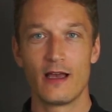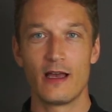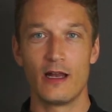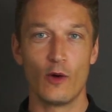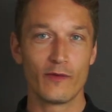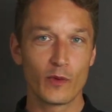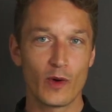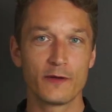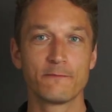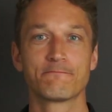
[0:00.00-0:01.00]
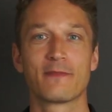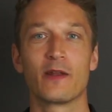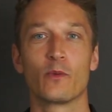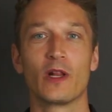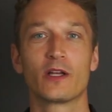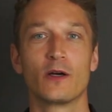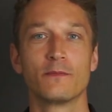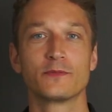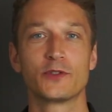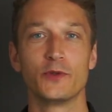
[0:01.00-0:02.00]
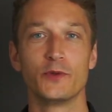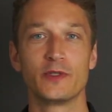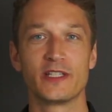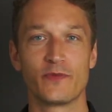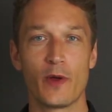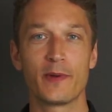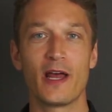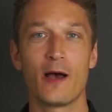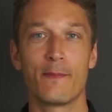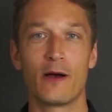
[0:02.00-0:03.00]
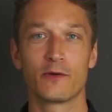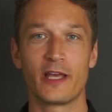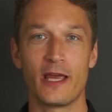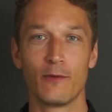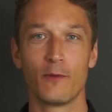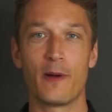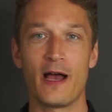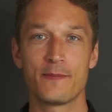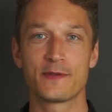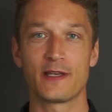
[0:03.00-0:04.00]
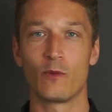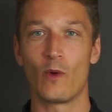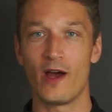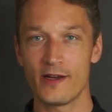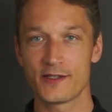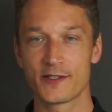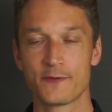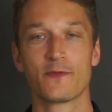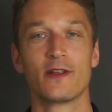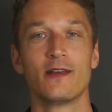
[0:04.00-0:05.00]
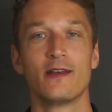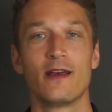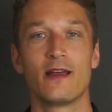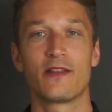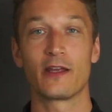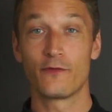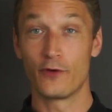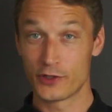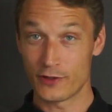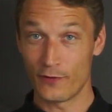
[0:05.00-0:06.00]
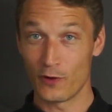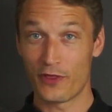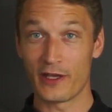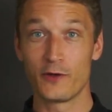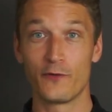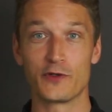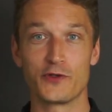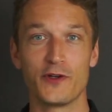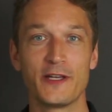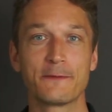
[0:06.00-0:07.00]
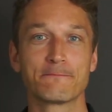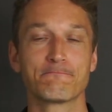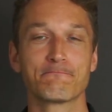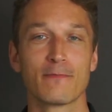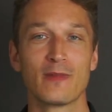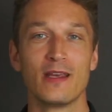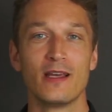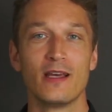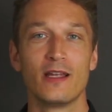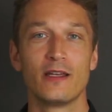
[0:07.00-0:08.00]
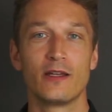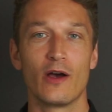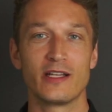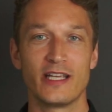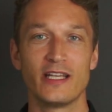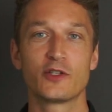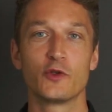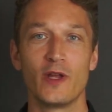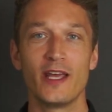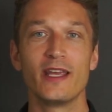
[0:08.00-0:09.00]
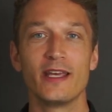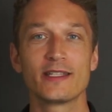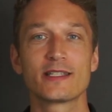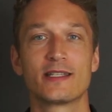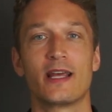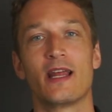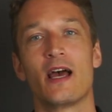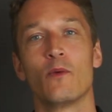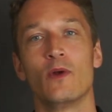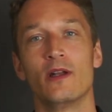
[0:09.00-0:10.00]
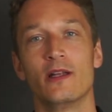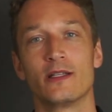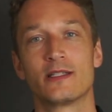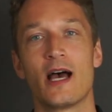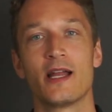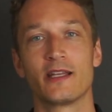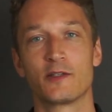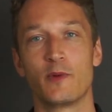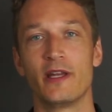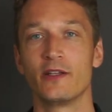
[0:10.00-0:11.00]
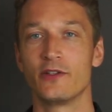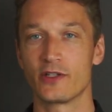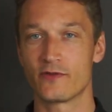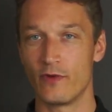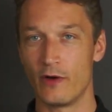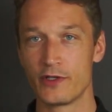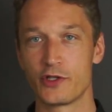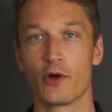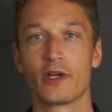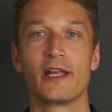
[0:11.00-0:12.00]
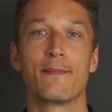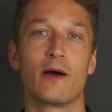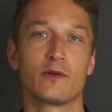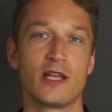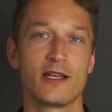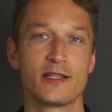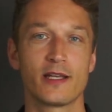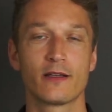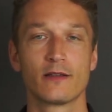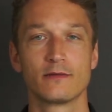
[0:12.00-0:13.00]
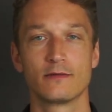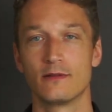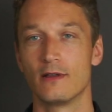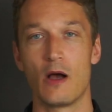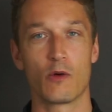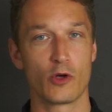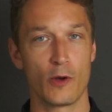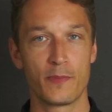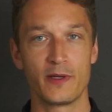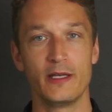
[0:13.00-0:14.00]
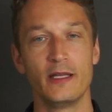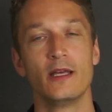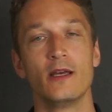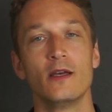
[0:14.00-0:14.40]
Hello everyone and welcome to this webinar about cable, pipes and wires. First of all, thank you for joining. The agenda today is that I will start explaining just very shortly about Tantec, our company,